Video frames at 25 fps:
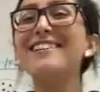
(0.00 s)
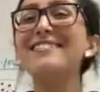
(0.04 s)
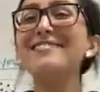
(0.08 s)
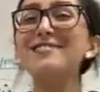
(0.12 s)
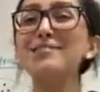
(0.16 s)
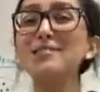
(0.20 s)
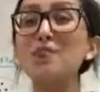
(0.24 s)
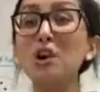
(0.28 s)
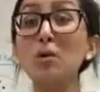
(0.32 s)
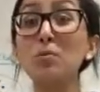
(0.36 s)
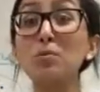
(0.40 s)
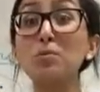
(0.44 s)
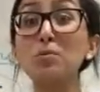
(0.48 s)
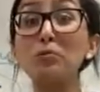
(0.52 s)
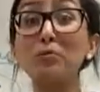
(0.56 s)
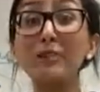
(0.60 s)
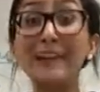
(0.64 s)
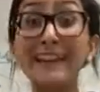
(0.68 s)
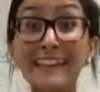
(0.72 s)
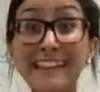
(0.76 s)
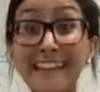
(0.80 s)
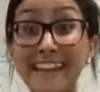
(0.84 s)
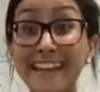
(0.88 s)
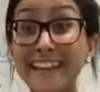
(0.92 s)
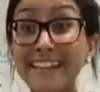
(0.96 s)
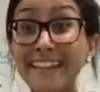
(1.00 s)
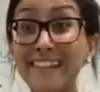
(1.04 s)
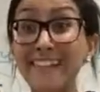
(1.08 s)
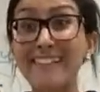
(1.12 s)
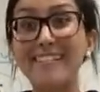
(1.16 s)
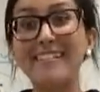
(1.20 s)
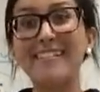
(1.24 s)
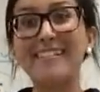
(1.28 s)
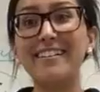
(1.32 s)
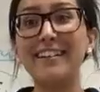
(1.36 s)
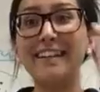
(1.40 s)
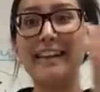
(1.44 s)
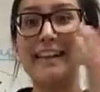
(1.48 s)
So
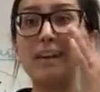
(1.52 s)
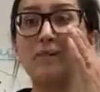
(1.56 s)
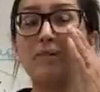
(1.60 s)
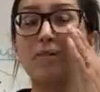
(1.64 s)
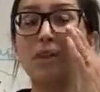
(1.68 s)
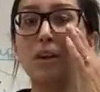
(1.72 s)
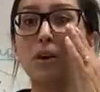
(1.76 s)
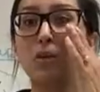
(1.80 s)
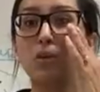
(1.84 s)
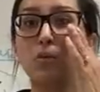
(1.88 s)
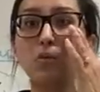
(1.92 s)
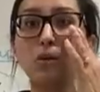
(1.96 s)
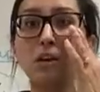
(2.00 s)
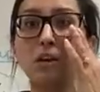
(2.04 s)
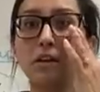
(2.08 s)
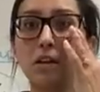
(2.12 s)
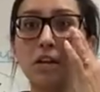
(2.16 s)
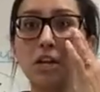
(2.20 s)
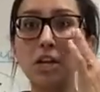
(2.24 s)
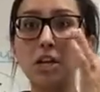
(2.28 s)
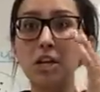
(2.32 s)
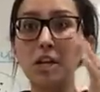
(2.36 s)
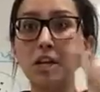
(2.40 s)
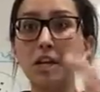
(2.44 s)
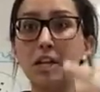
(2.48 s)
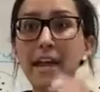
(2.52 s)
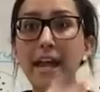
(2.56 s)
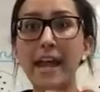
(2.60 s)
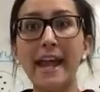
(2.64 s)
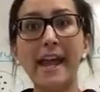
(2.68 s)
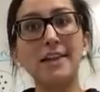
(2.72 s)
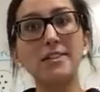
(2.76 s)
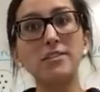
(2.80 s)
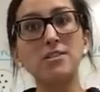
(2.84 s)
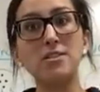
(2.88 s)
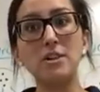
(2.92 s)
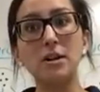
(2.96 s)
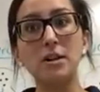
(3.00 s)
breathing can be a really good
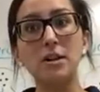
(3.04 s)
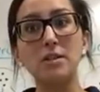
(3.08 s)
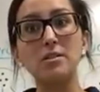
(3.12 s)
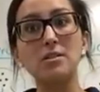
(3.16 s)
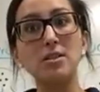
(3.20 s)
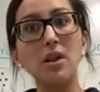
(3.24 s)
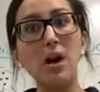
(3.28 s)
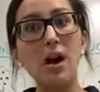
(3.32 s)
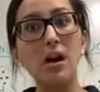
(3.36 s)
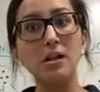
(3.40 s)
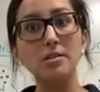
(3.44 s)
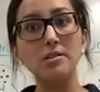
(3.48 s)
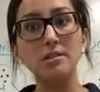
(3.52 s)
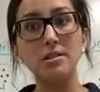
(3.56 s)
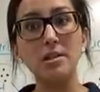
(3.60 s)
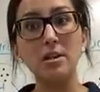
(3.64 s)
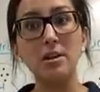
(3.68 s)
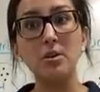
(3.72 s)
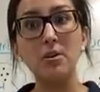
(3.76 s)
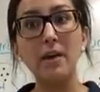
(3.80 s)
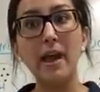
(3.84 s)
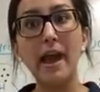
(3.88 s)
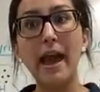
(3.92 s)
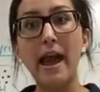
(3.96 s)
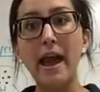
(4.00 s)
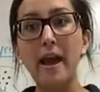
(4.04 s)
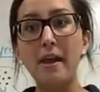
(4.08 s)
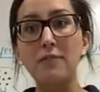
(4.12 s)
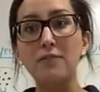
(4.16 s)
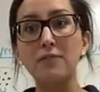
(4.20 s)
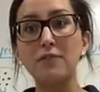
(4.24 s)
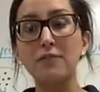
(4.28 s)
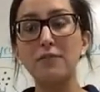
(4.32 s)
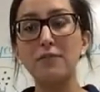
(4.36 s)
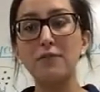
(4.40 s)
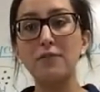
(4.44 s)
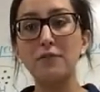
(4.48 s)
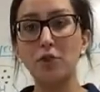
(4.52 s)
answer to also have
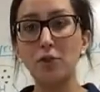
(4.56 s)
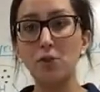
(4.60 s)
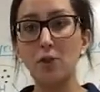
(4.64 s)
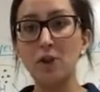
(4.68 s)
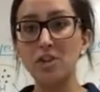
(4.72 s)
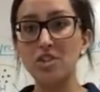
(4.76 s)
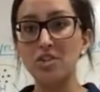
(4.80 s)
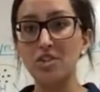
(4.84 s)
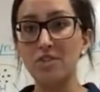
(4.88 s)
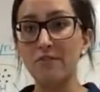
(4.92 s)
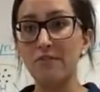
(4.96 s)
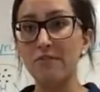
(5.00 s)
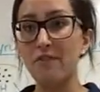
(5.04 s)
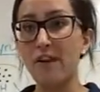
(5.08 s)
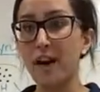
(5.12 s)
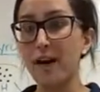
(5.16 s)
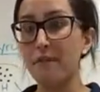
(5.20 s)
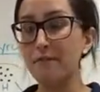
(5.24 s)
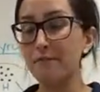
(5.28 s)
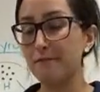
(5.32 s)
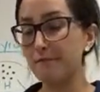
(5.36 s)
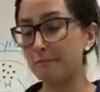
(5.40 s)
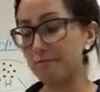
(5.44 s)
for question 5.